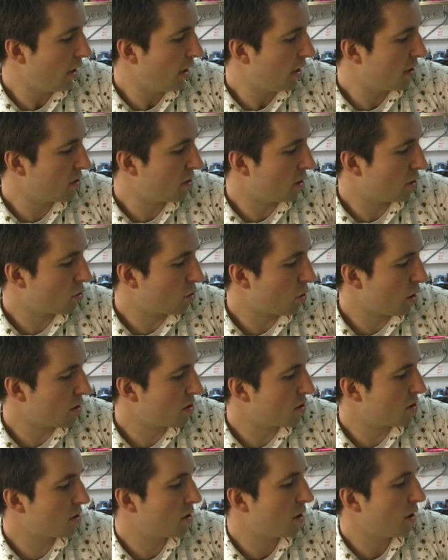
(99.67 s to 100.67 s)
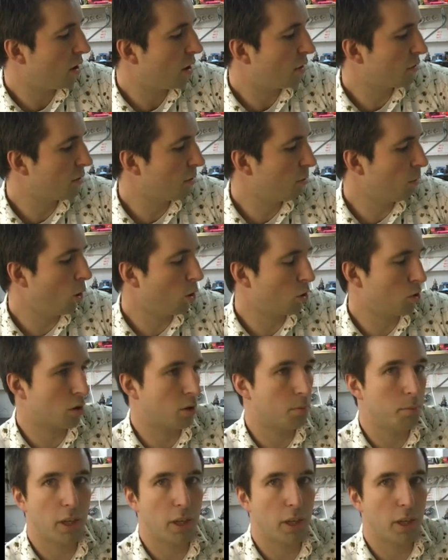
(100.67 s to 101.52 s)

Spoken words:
is the thrust of the motor,